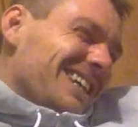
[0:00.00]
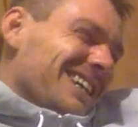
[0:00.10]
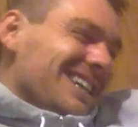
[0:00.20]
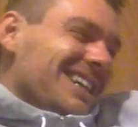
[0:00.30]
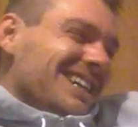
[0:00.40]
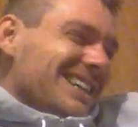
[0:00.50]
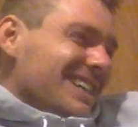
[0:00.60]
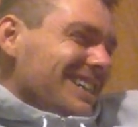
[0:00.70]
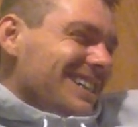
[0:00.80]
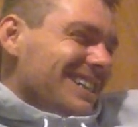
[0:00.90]
Yeah,
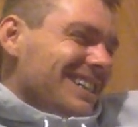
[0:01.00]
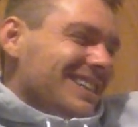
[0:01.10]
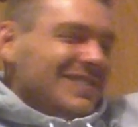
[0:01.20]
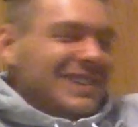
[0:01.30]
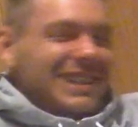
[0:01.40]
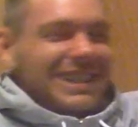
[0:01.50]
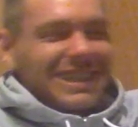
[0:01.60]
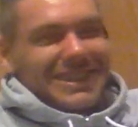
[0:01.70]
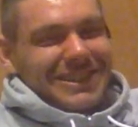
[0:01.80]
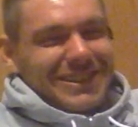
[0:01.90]
that was fire
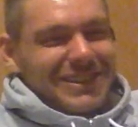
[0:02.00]
too.